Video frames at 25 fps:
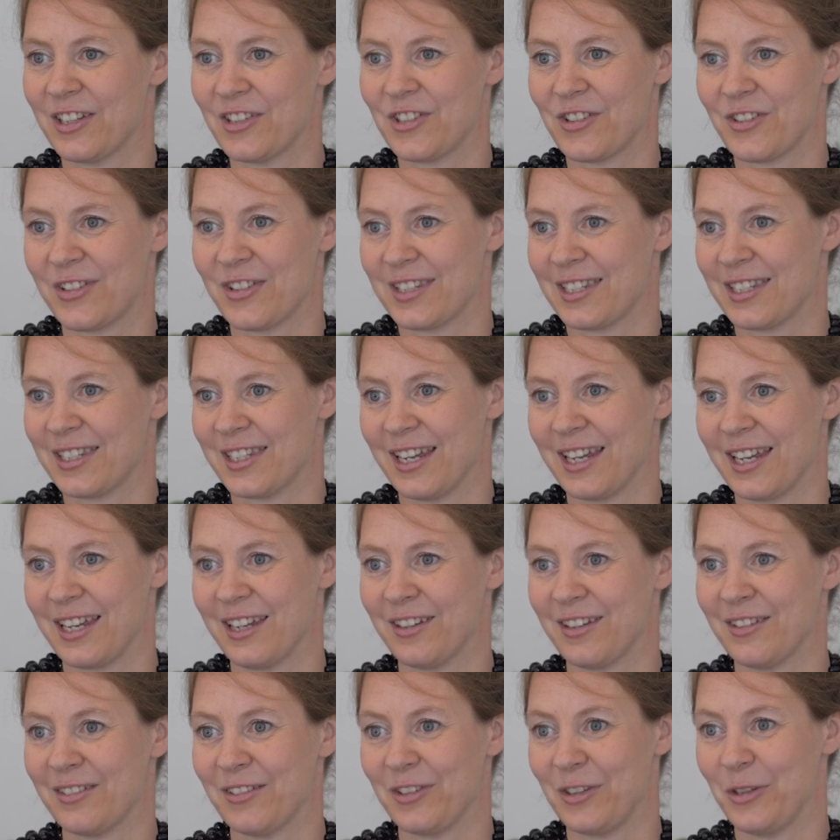
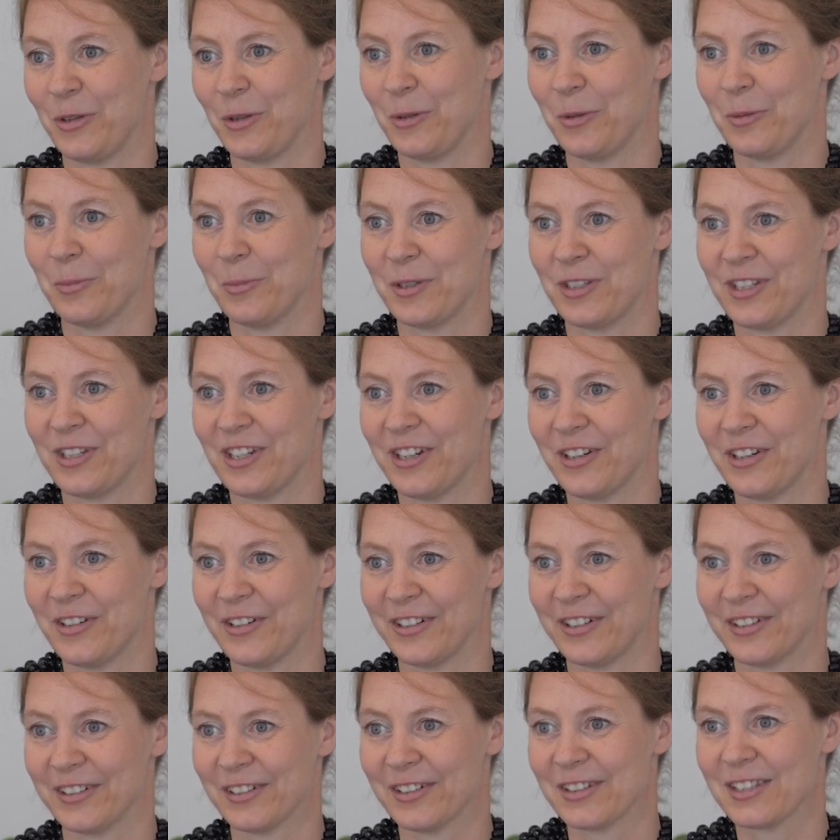interesting new
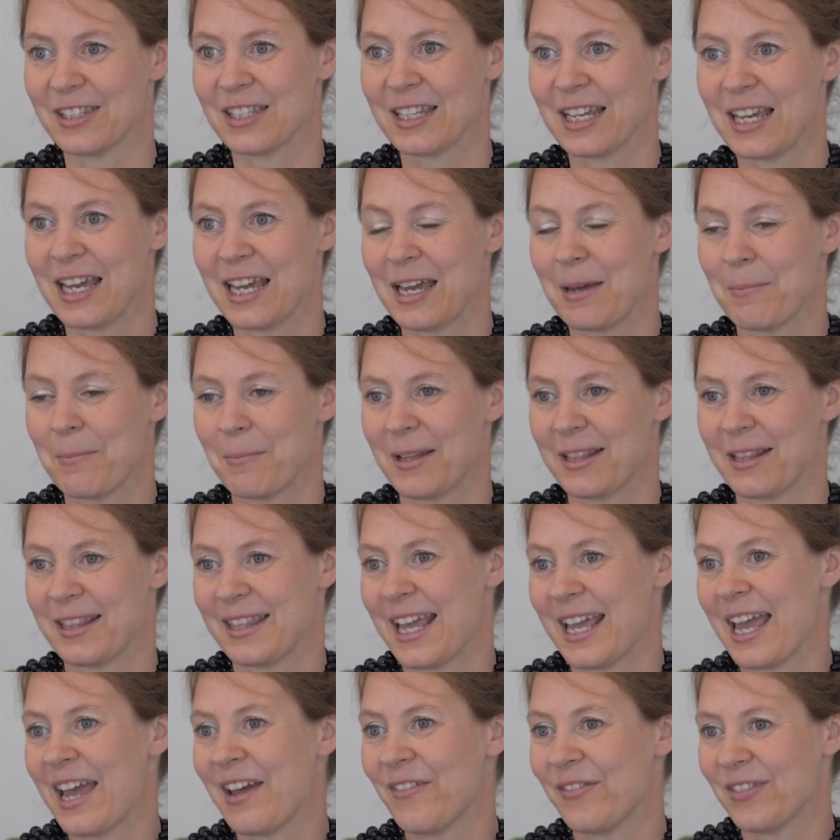materials, but
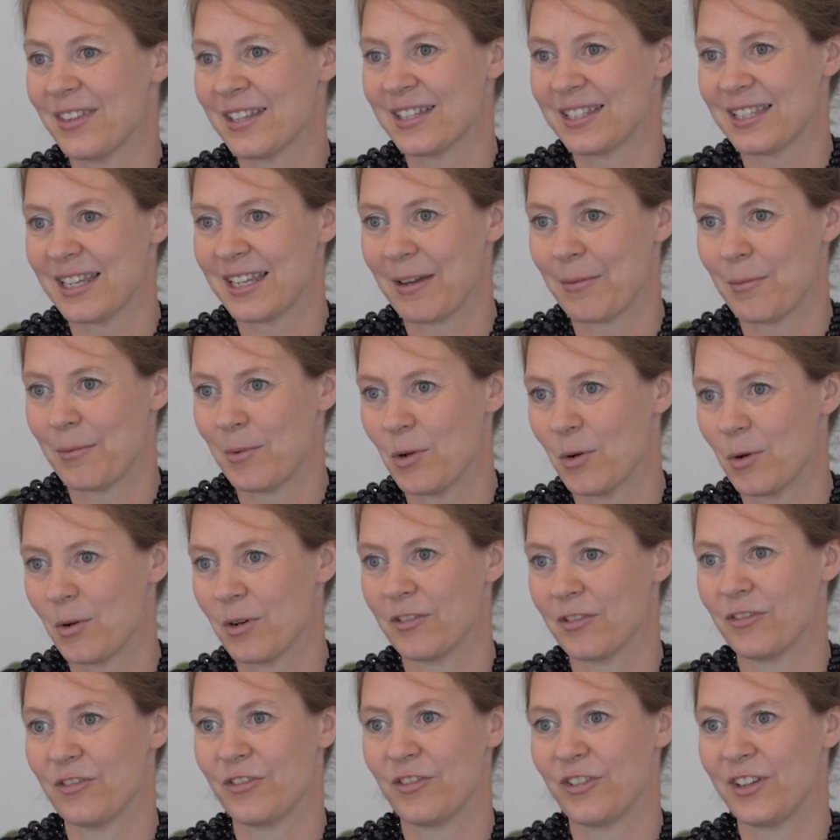they have the same look
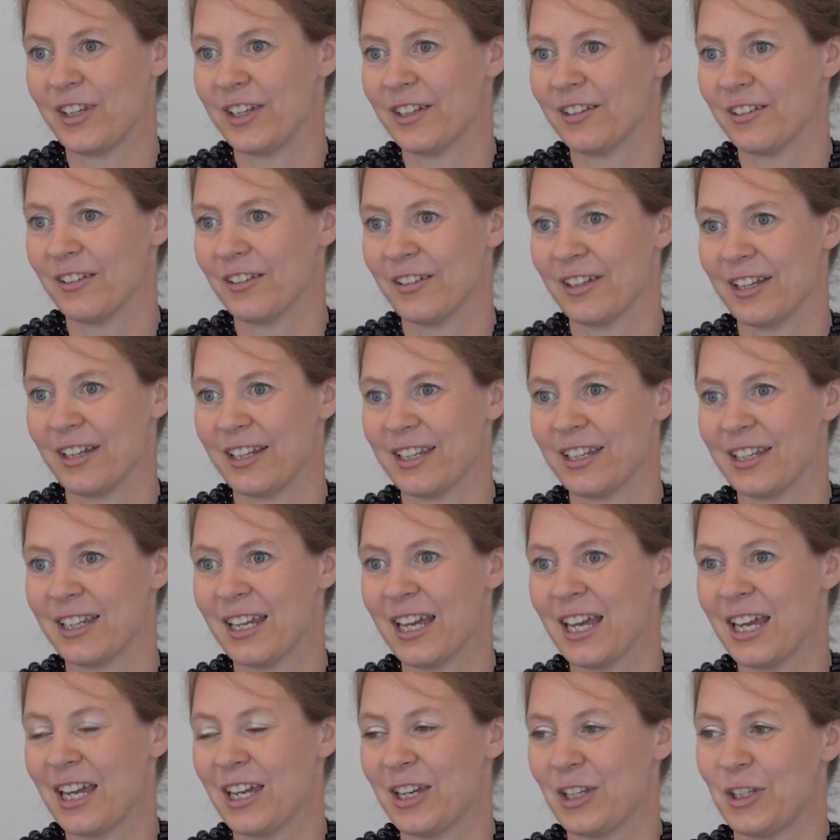and feel, and
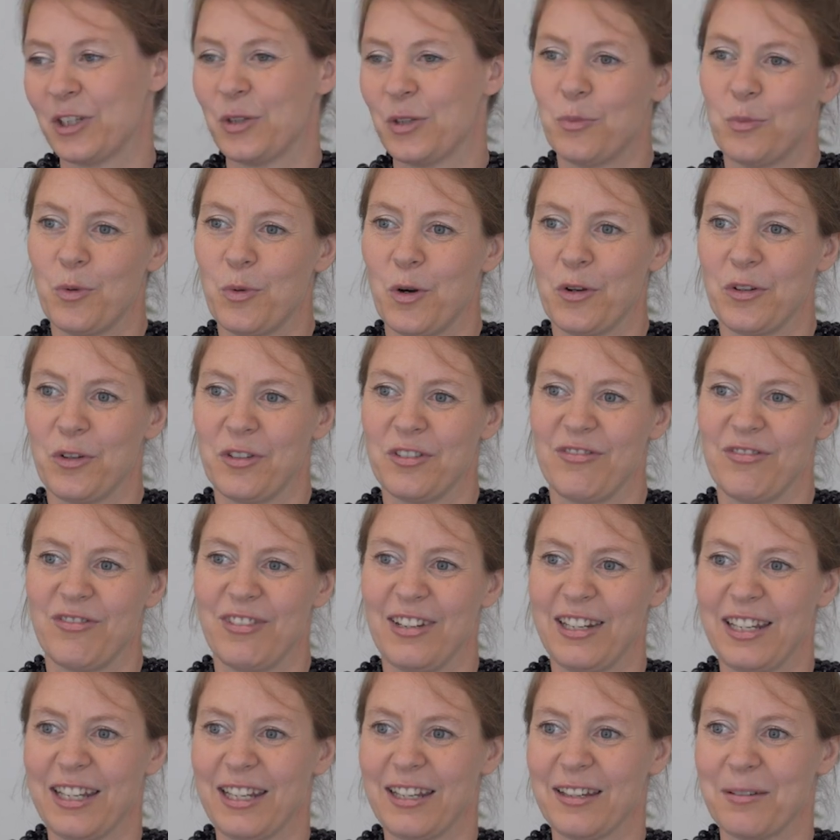you won't
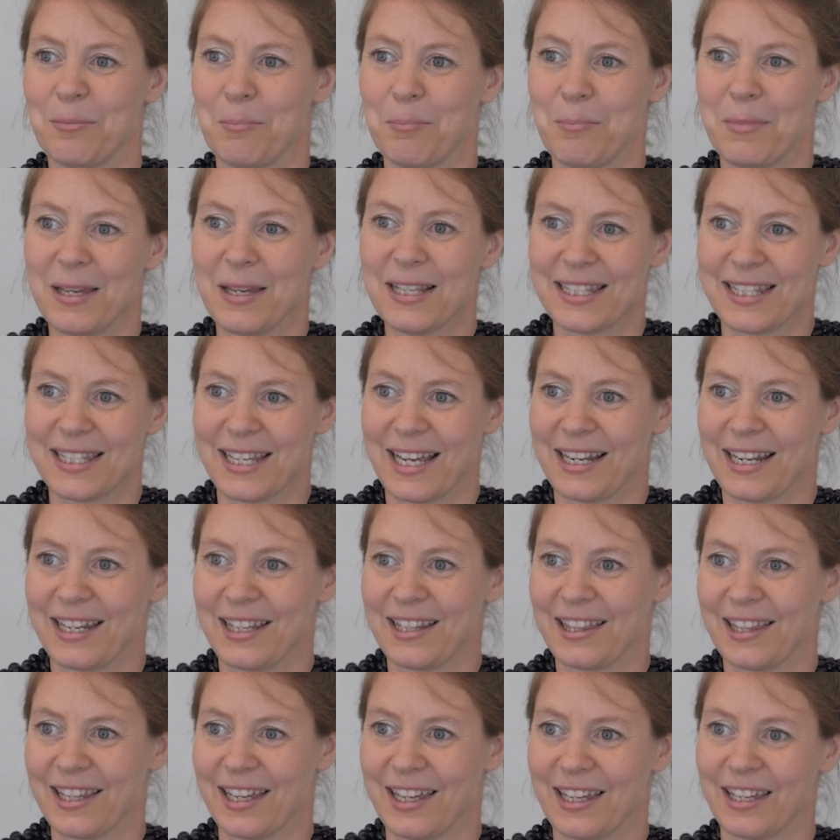really miss
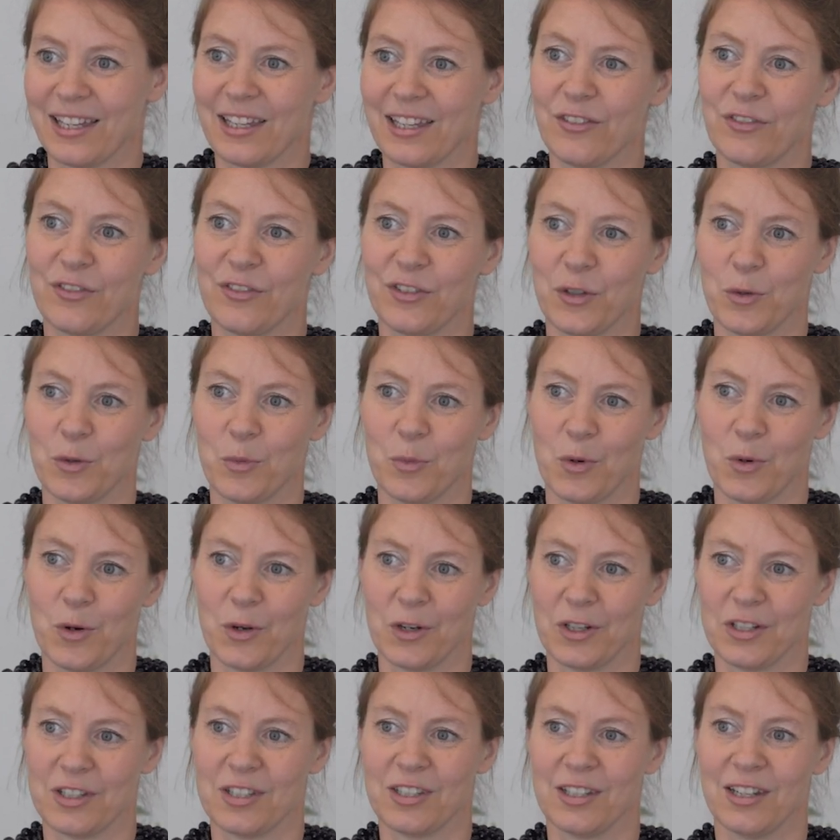anything if you
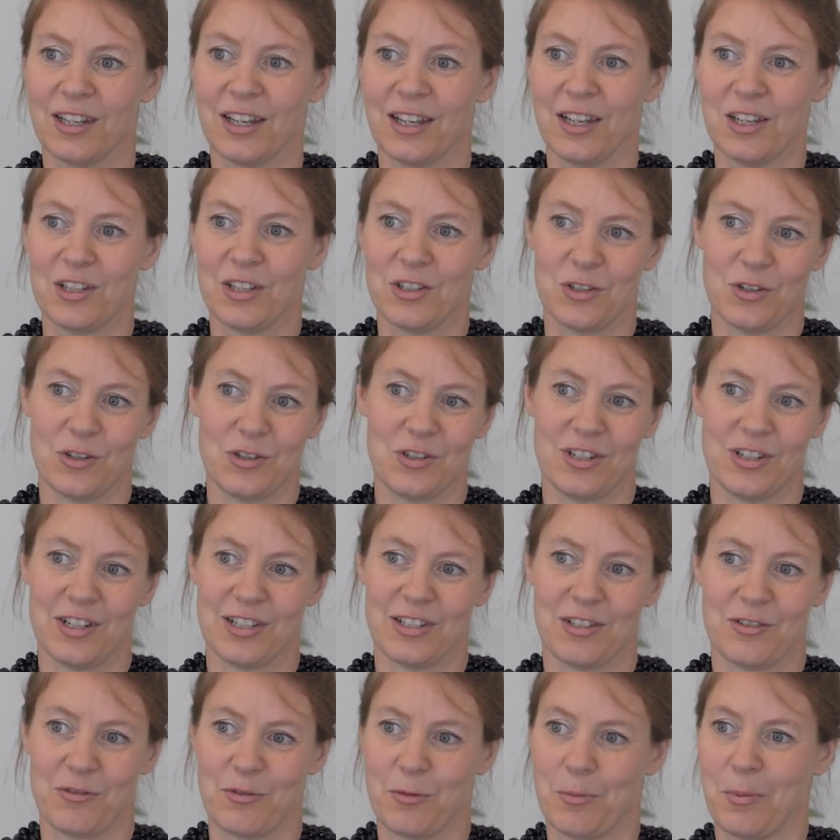want to
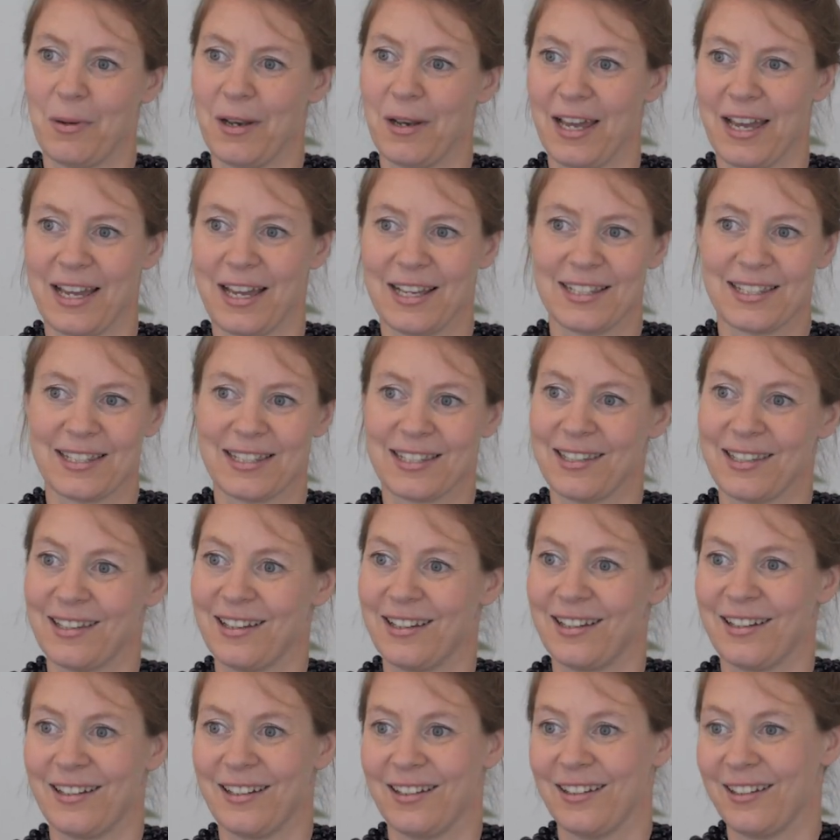just replace
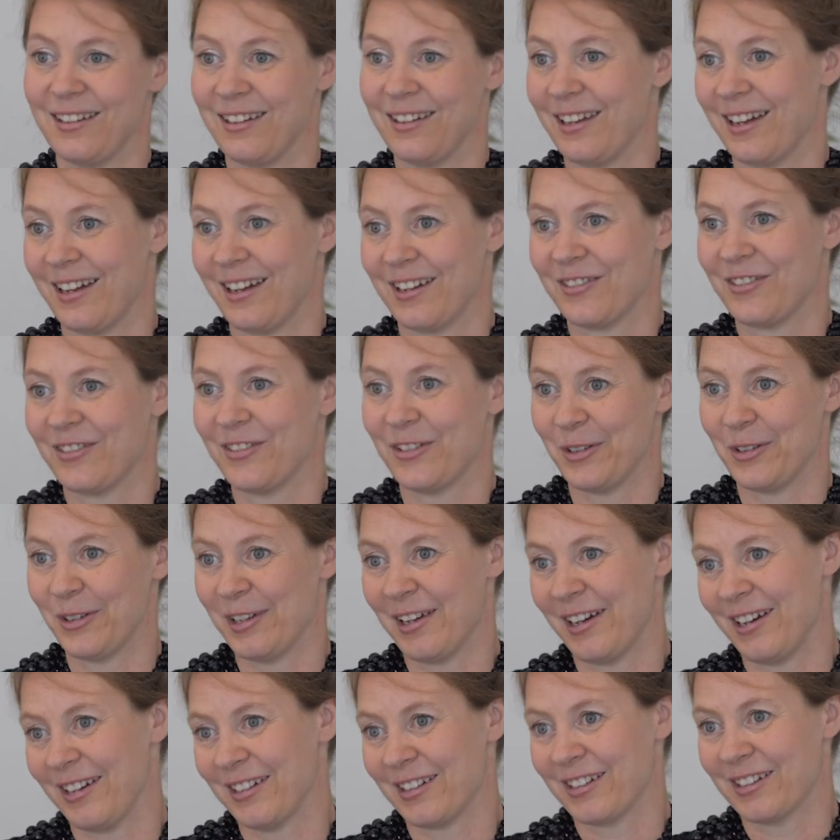a like for a
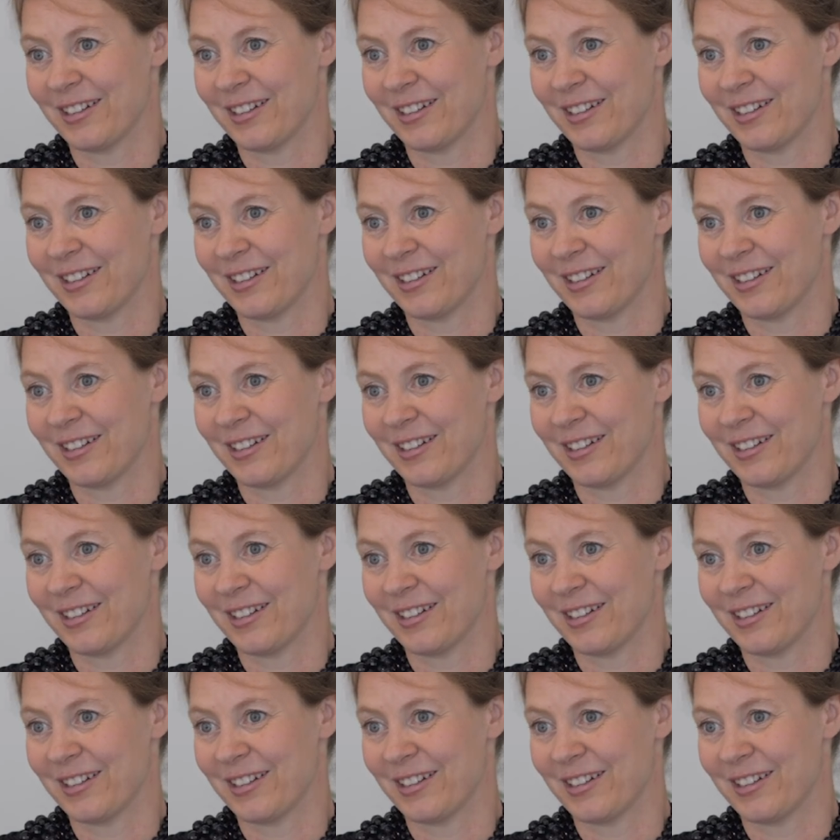like.